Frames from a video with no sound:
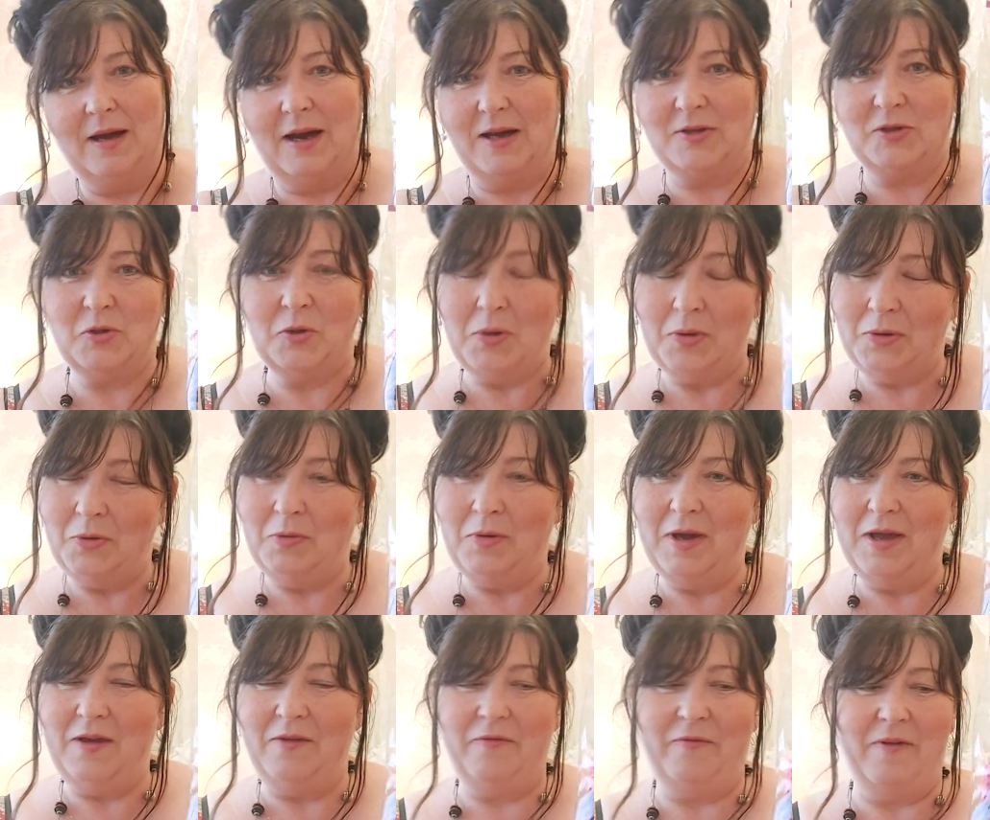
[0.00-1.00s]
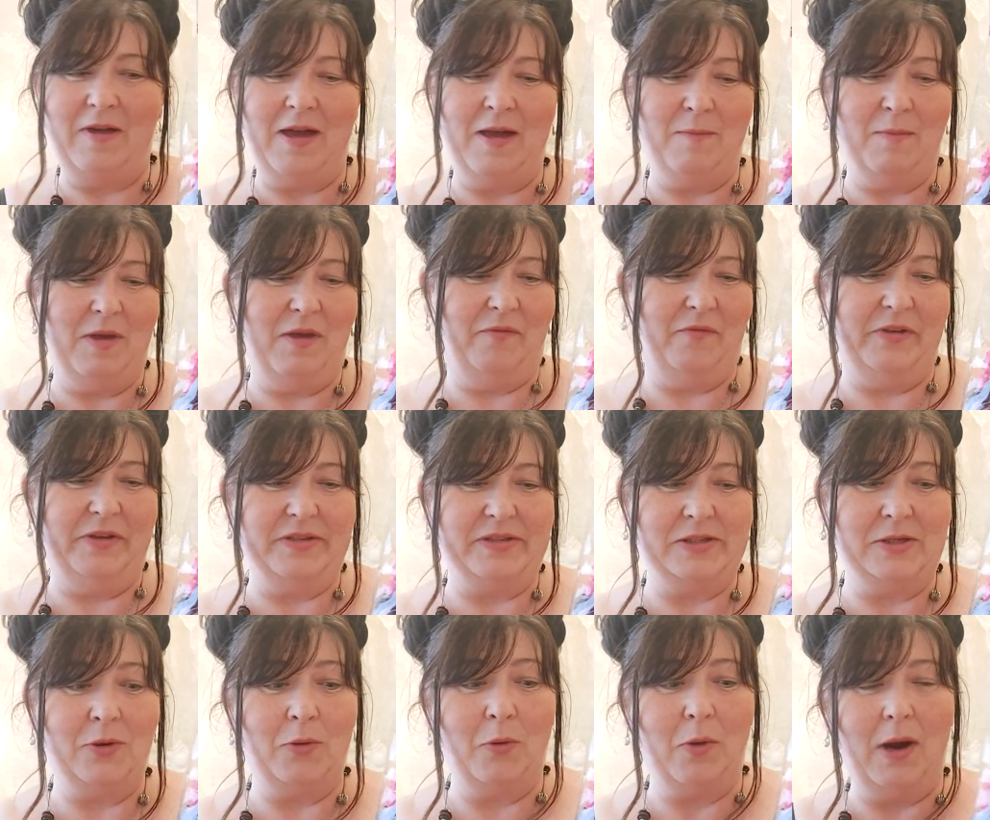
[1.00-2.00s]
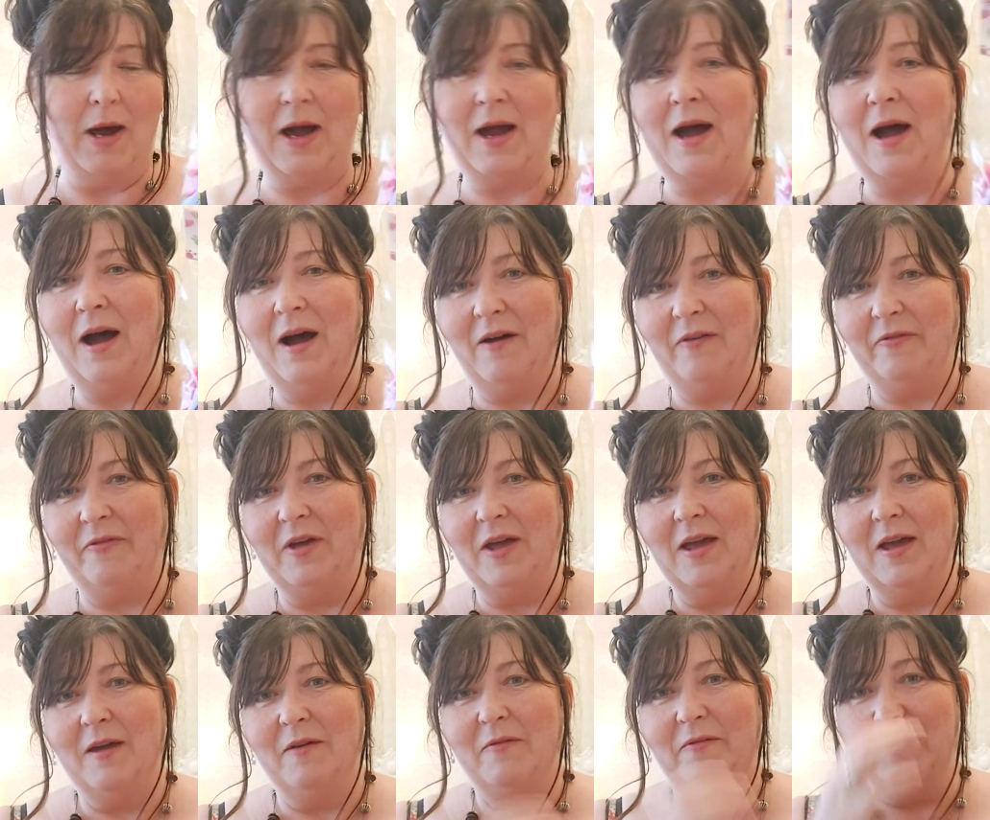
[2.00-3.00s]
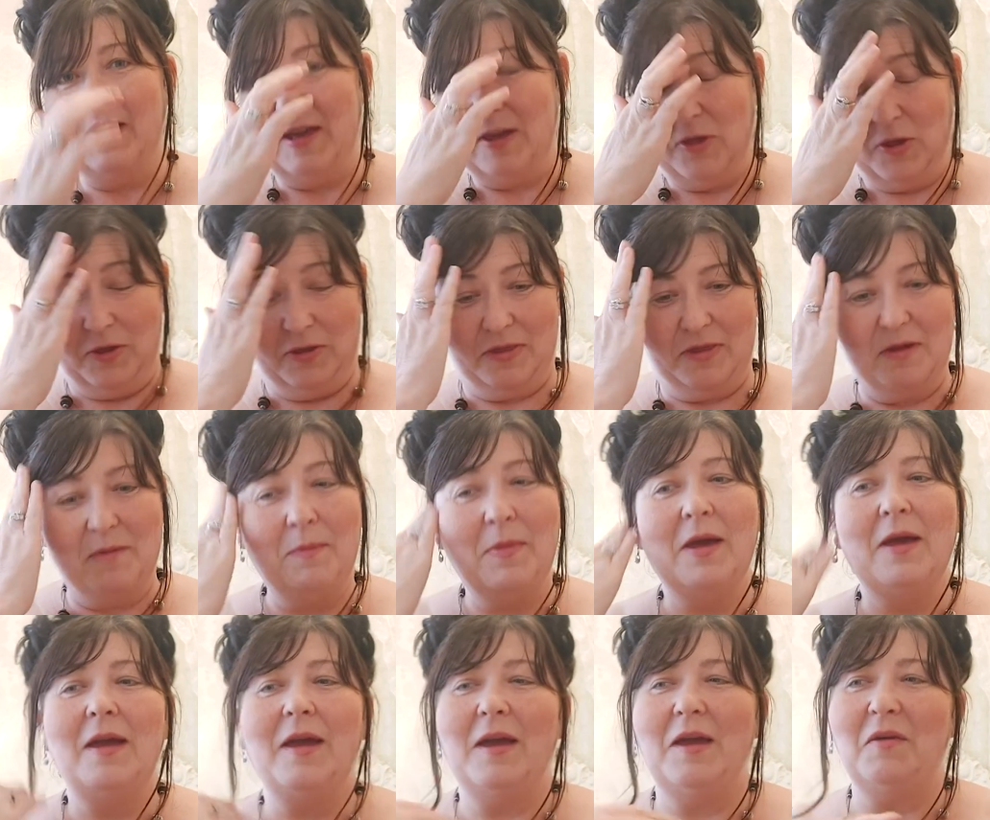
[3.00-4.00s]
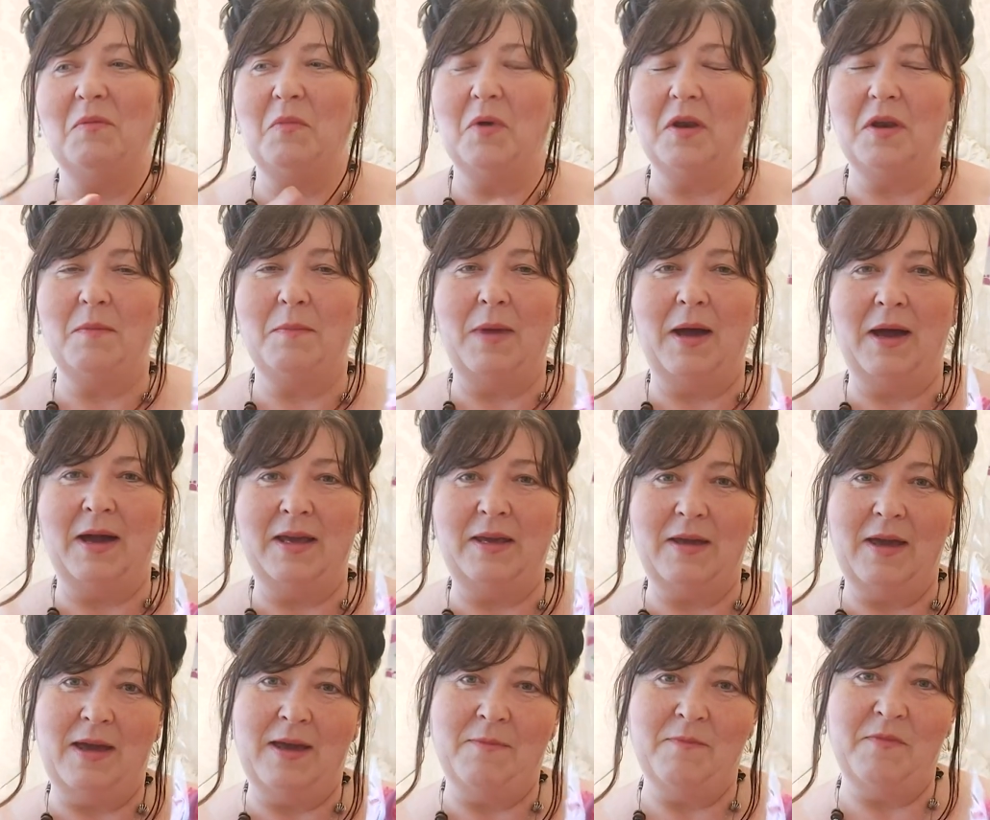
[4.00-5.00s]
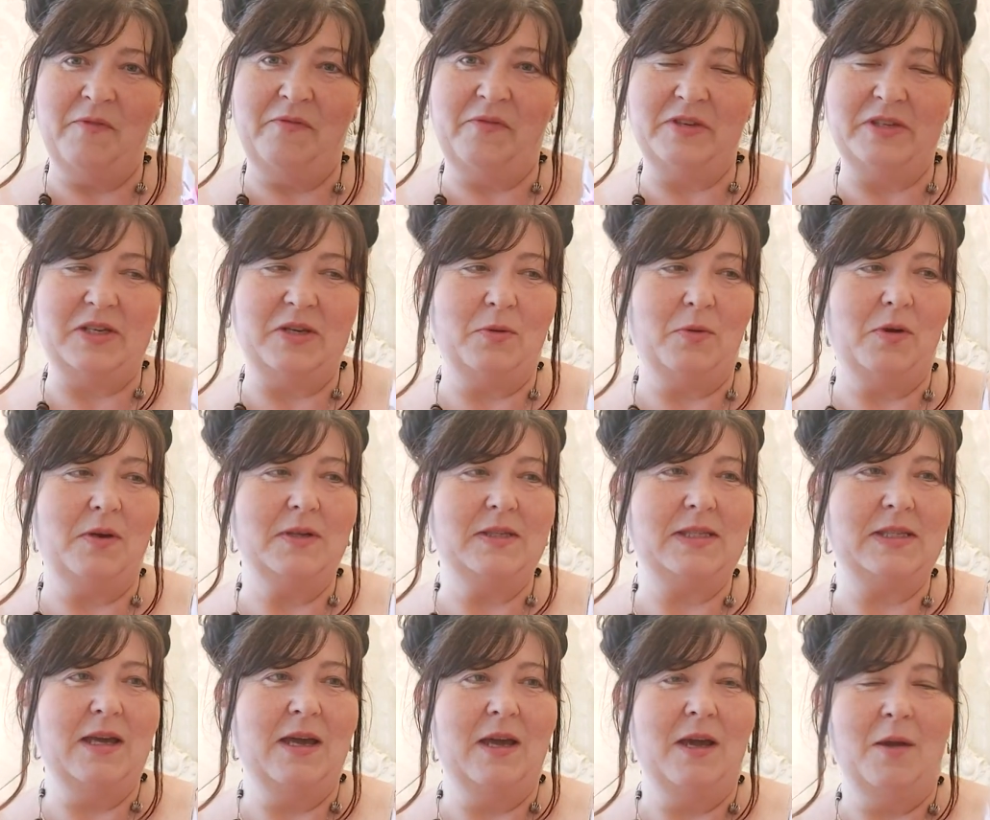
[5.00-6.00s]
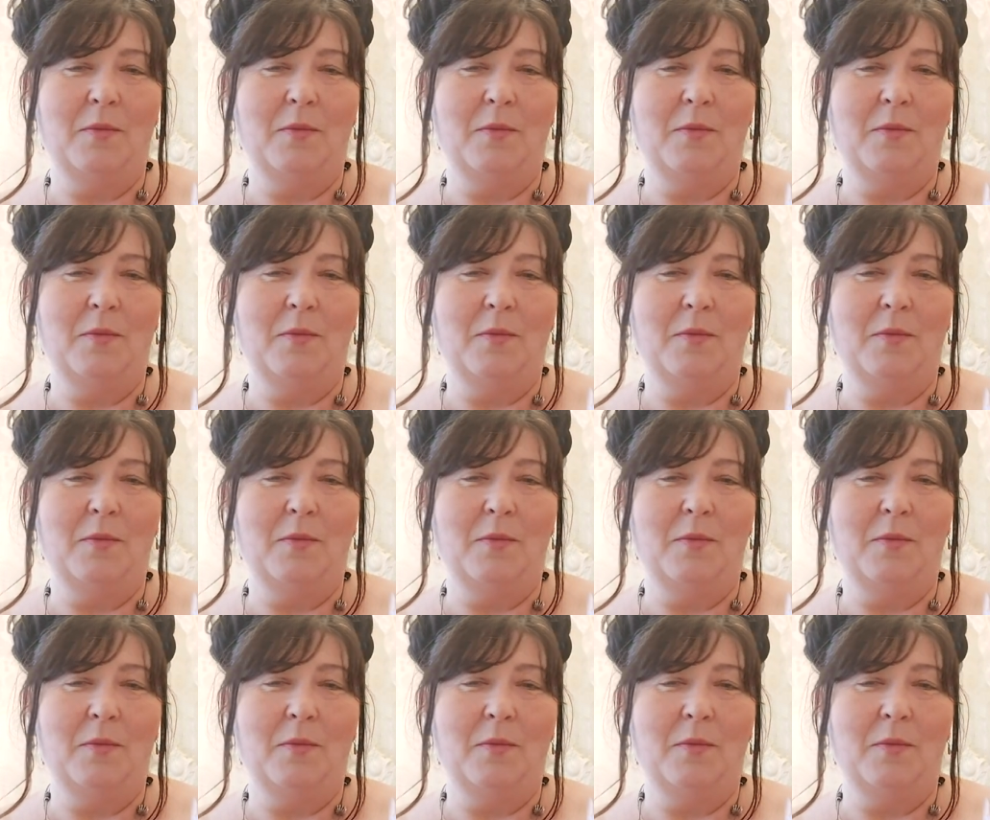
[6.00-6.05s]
I don't know if yous know, I have featured them in one of my videos,